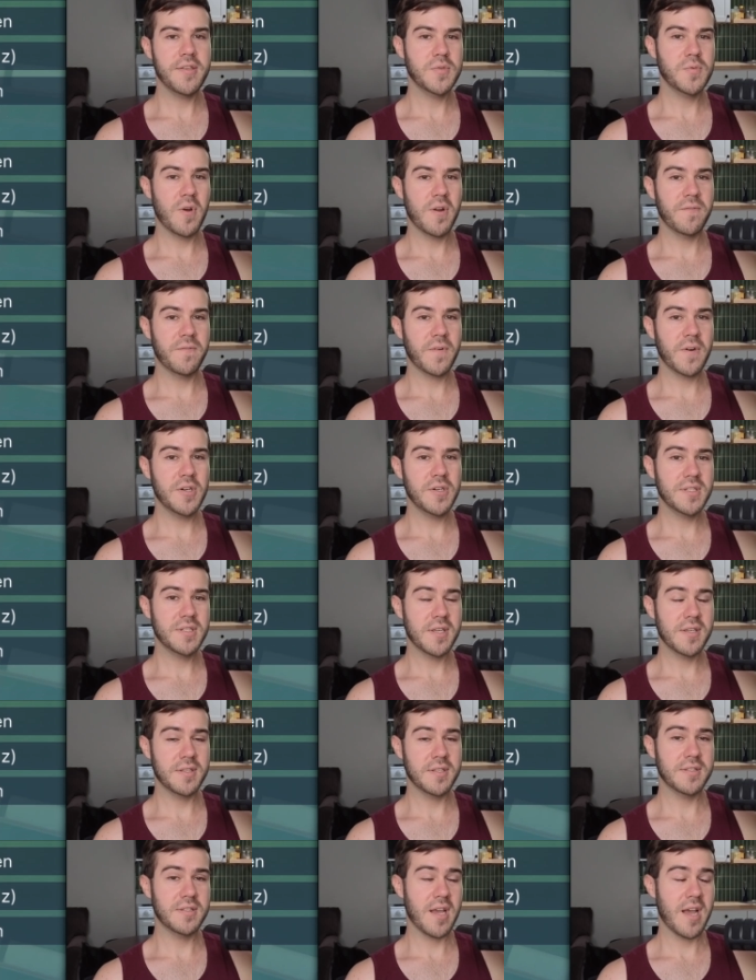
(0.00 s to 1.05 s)
one first
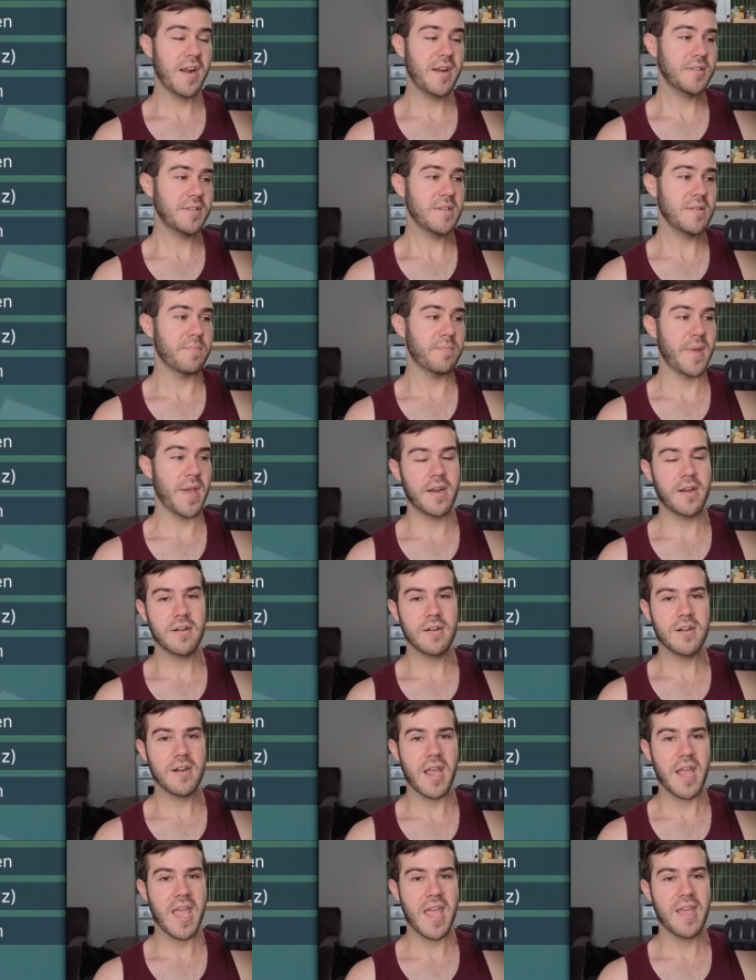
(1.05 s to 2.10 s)
because it's honestly
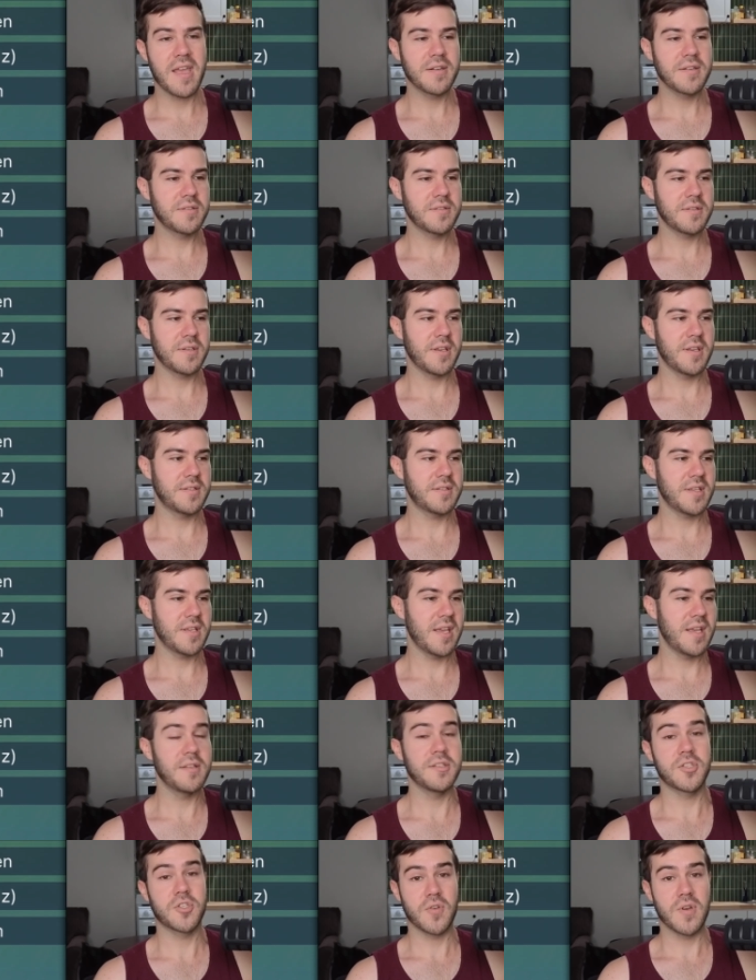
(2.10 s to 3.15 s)
better and it's
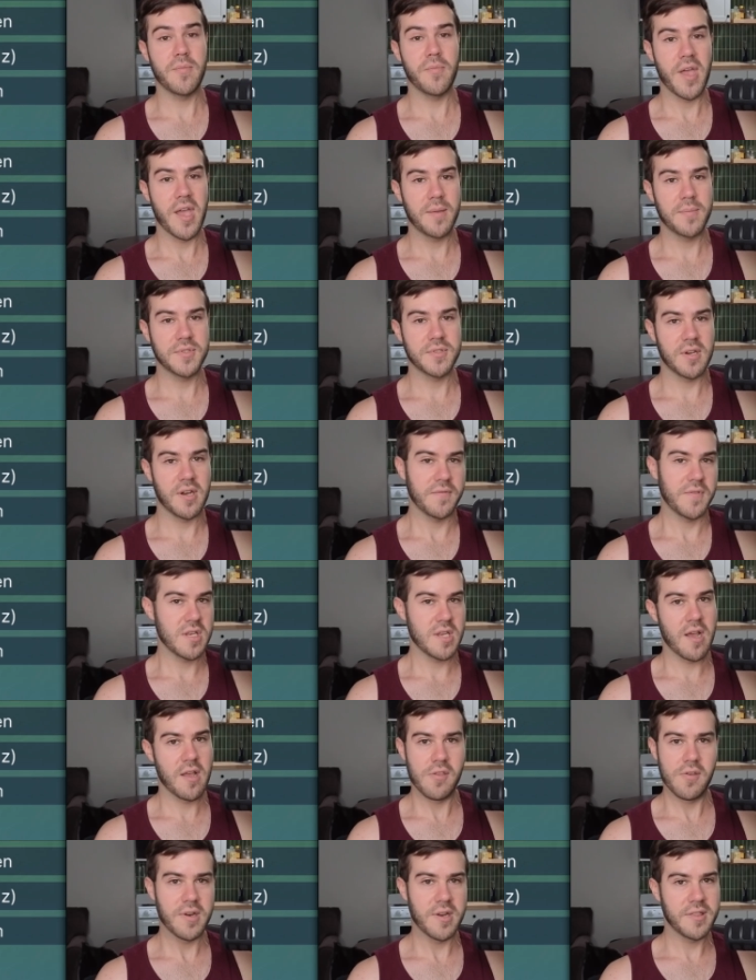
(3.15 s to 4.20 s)
in Streamlabs, so you don't have to
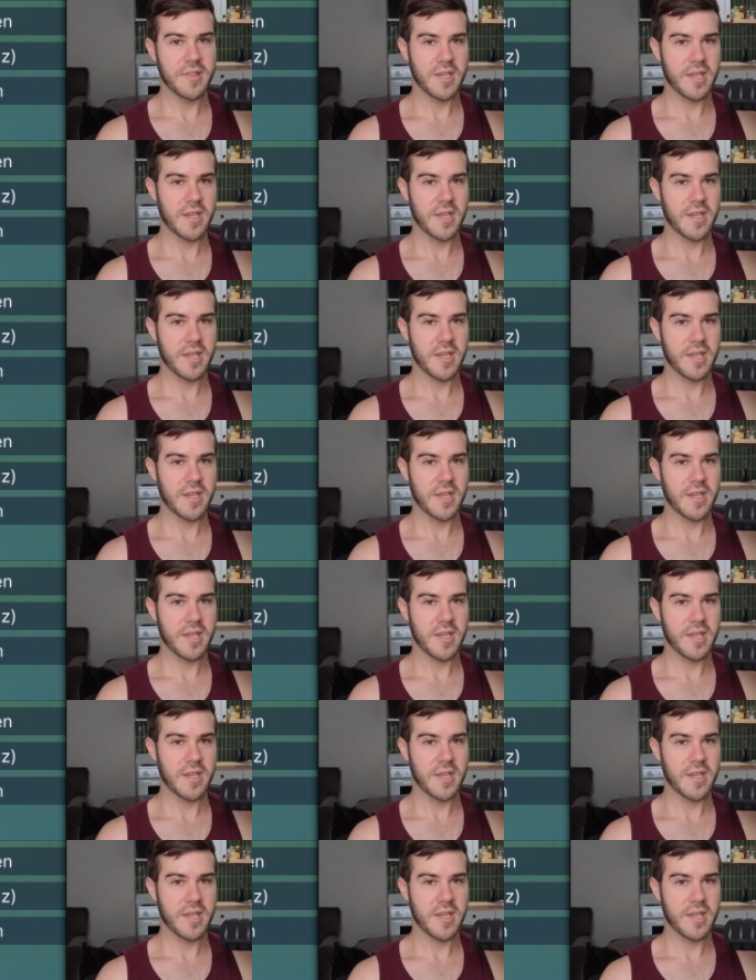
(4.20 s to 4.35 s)
download anything